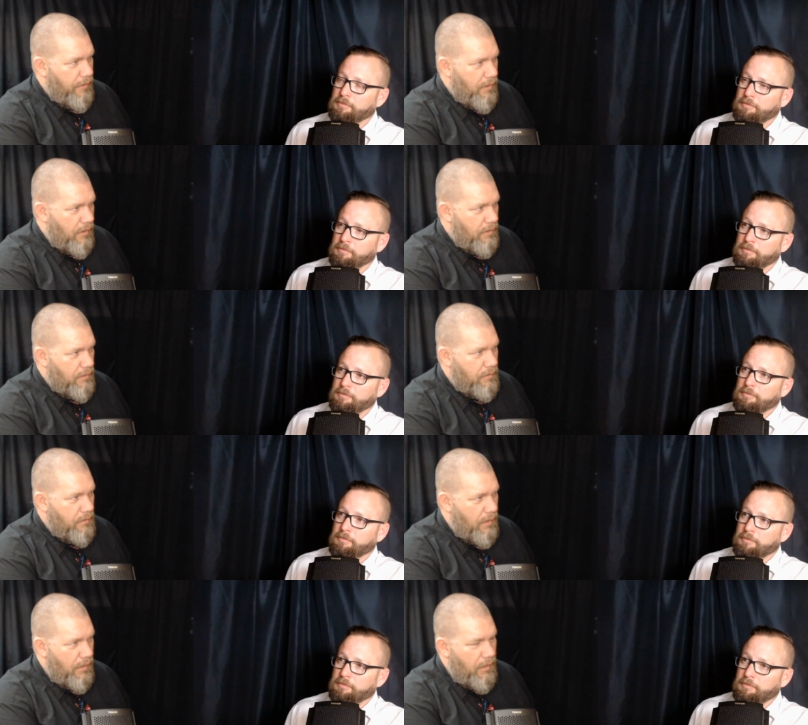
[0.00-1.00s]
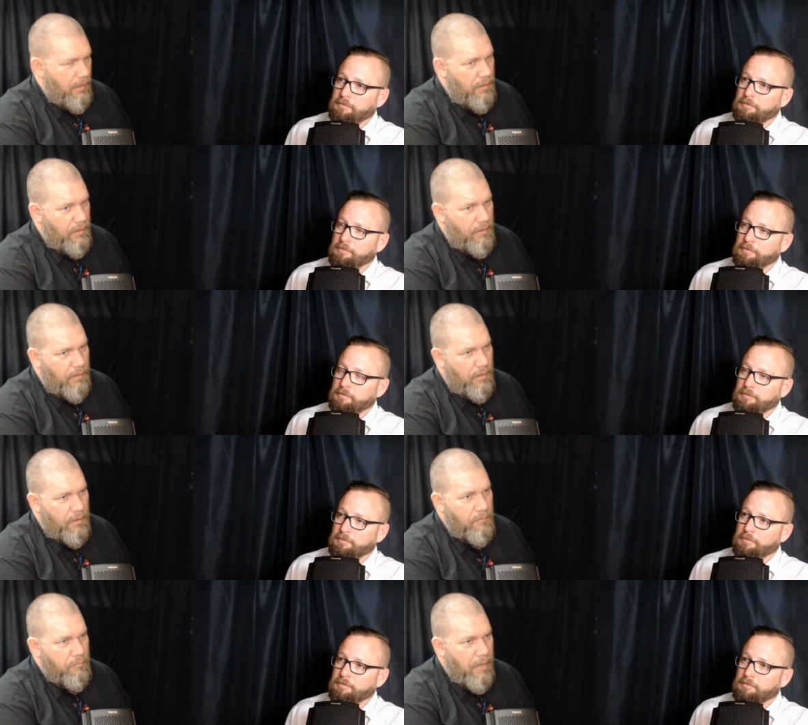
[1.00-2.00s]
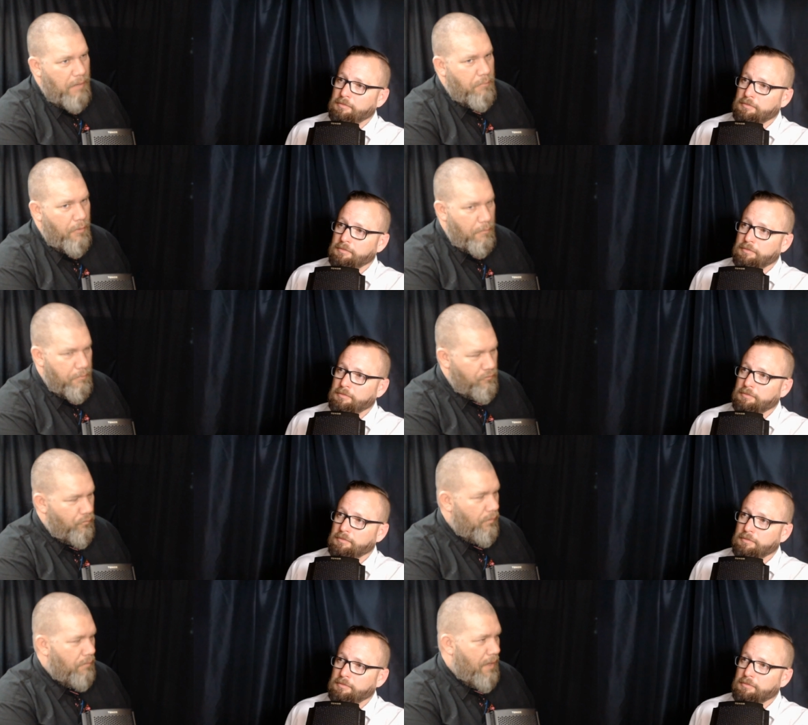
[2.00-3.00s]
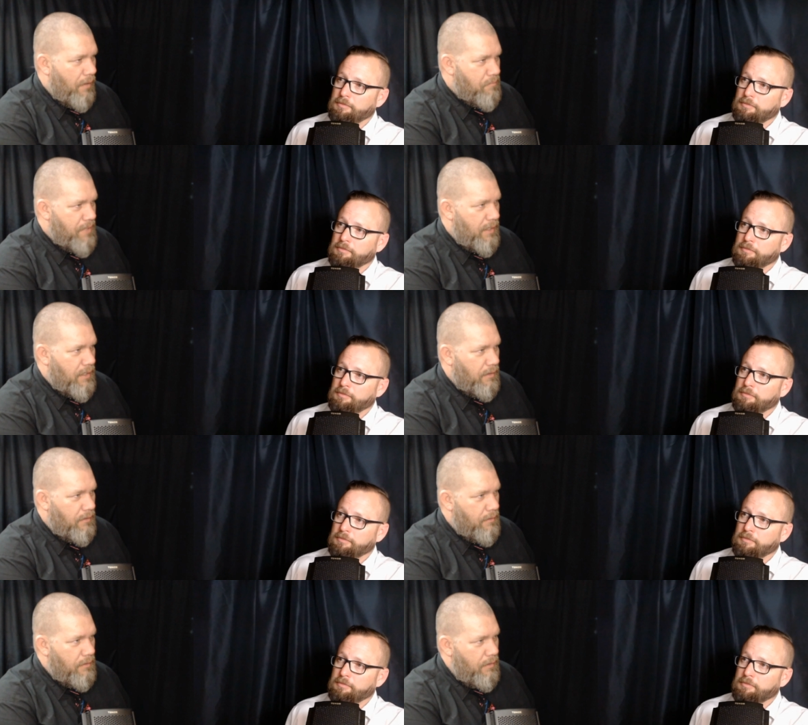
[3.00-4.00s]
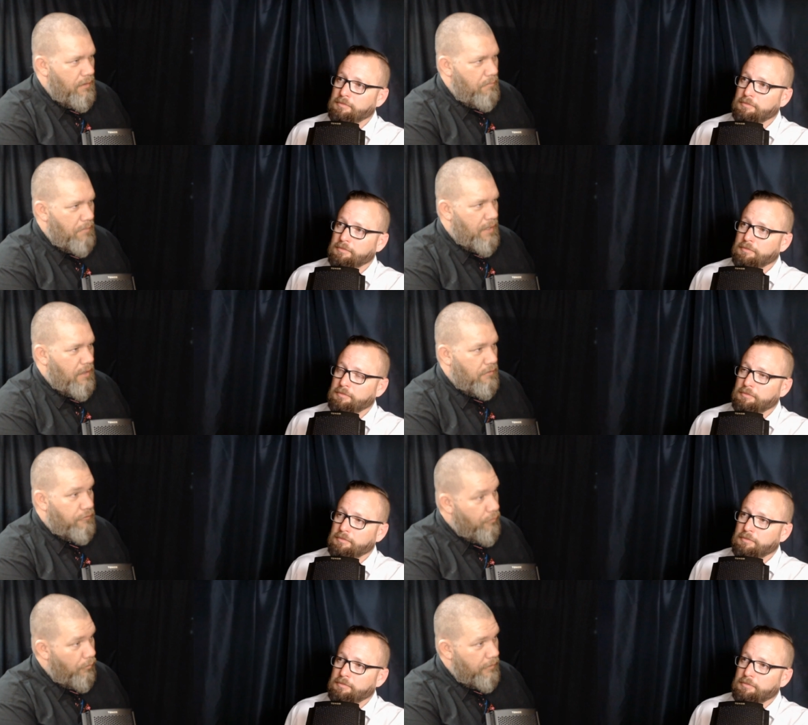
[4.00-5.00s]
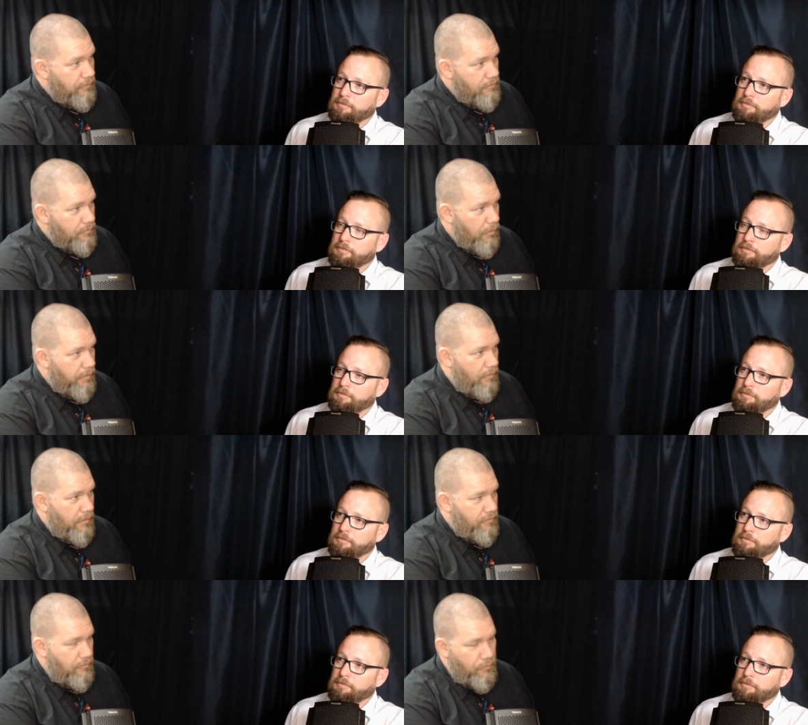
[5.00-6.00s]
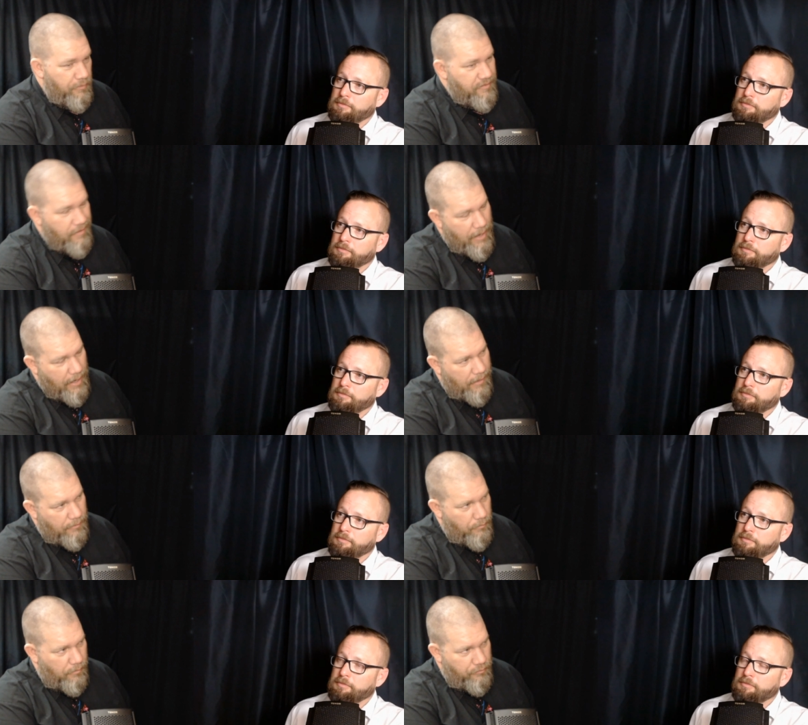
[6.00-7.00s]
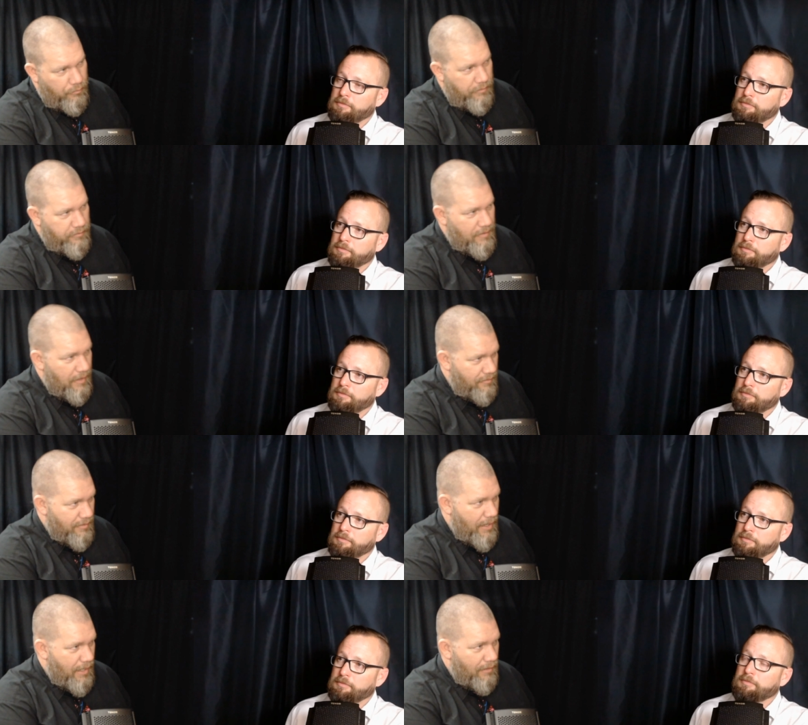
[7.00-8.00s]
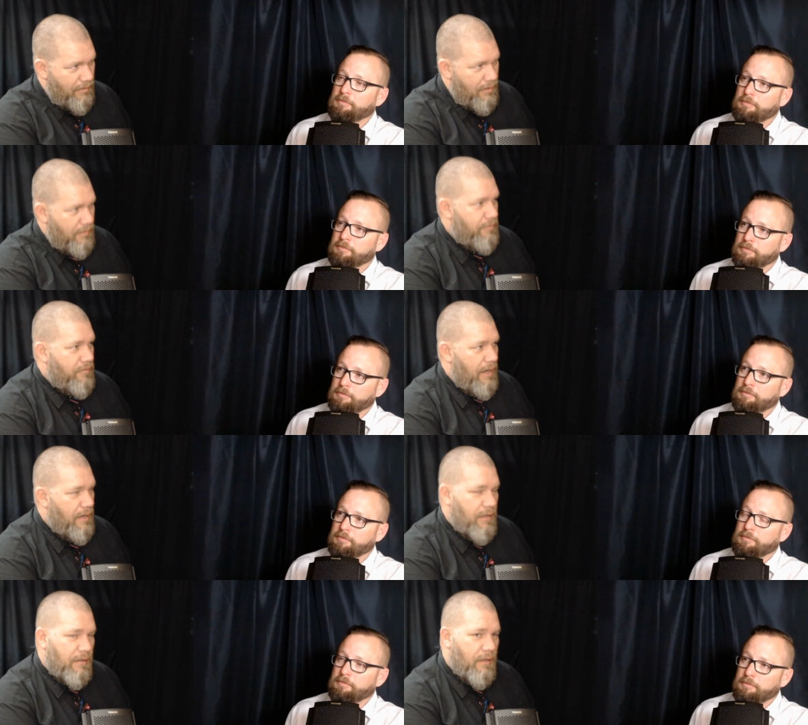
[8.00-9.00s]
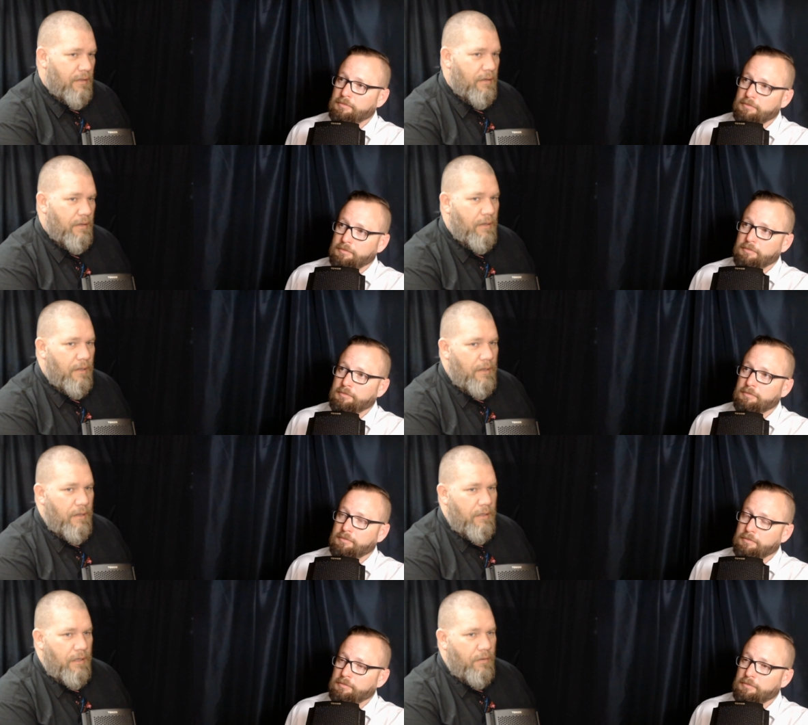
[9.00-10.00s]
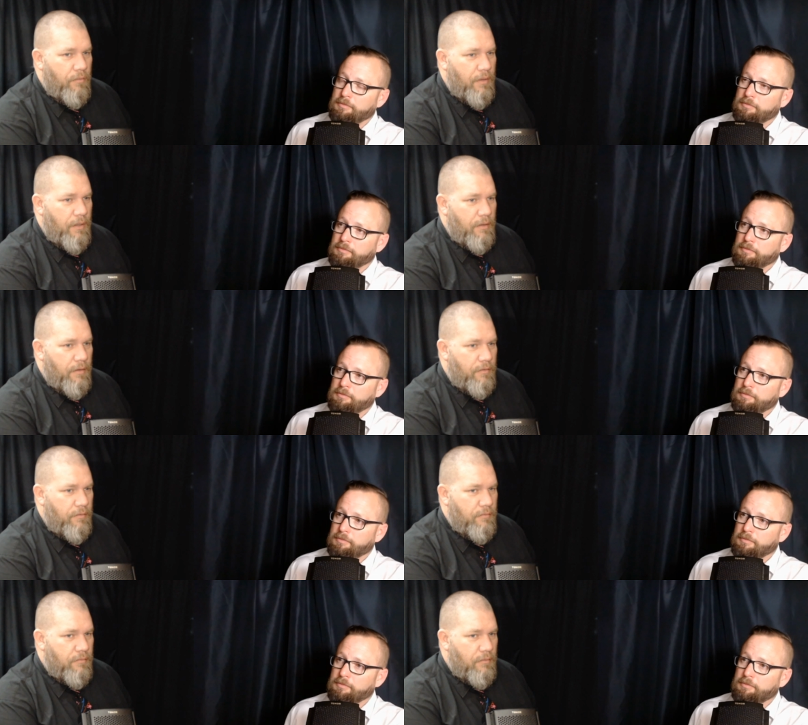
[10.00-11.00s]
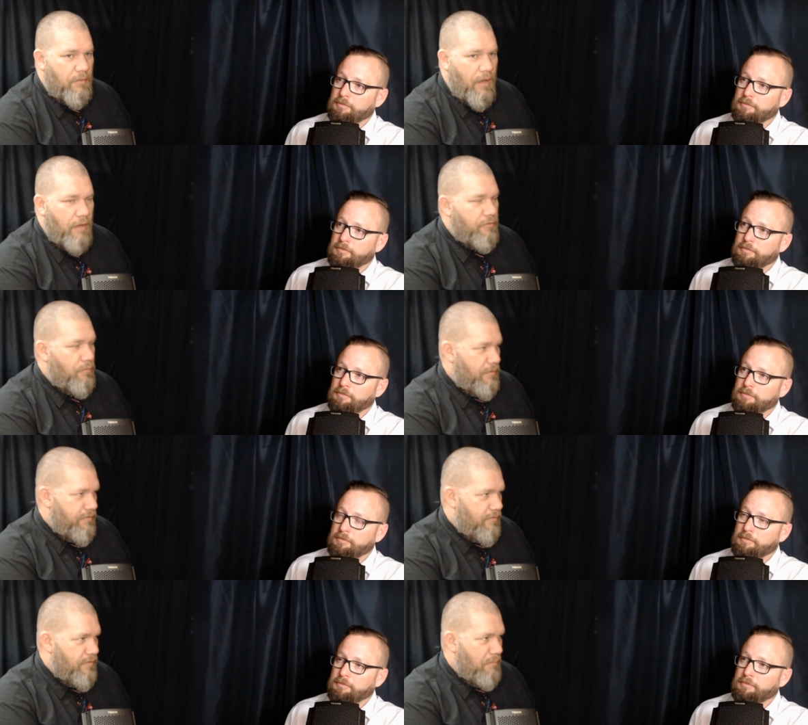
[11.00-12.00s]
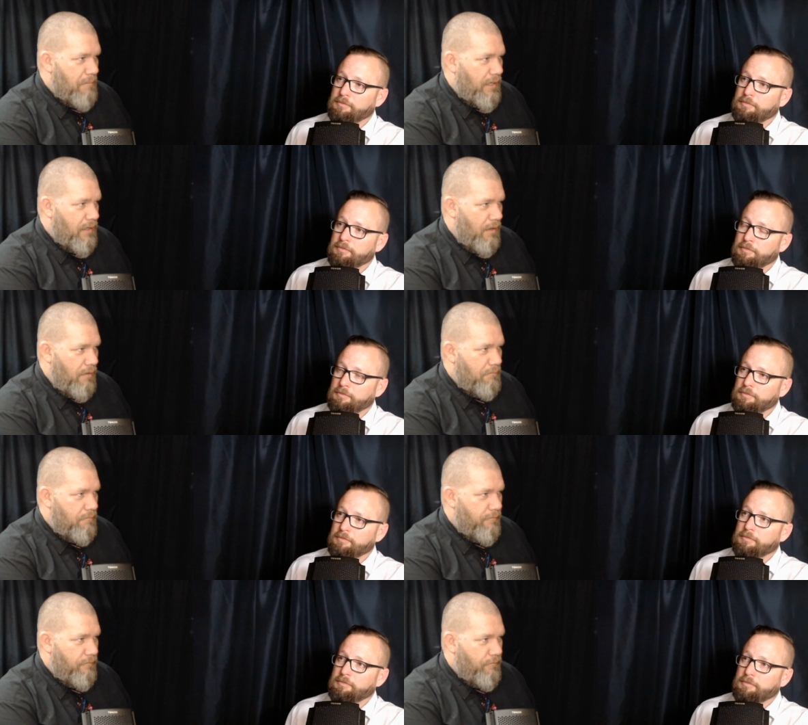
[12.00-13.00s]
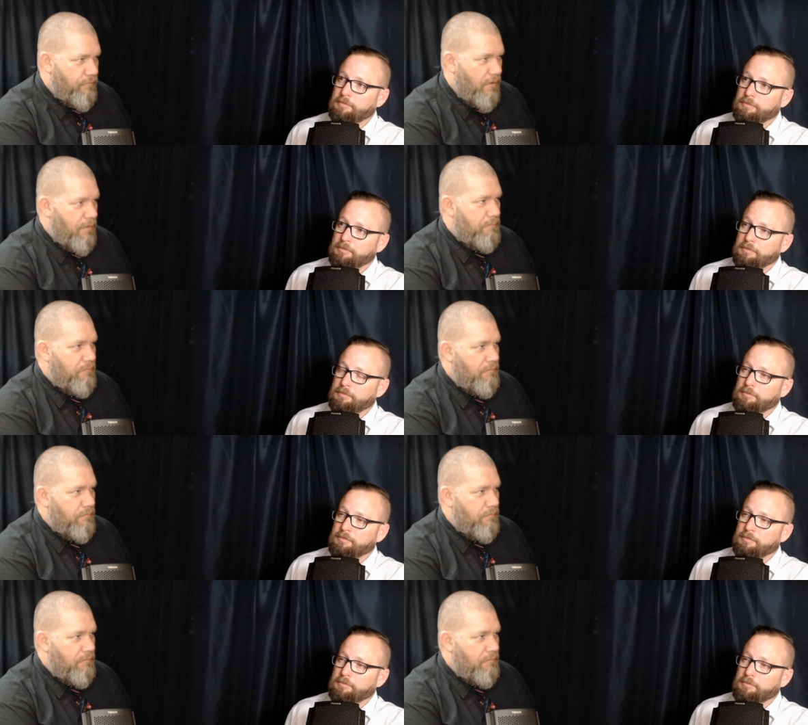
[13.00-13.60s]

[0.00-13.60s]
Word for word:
Speaker 1: on, and uh, being purposeful about making making a choice, whether it's a choice to act or a choice not to act, and understanding that you know the the consequences that may come from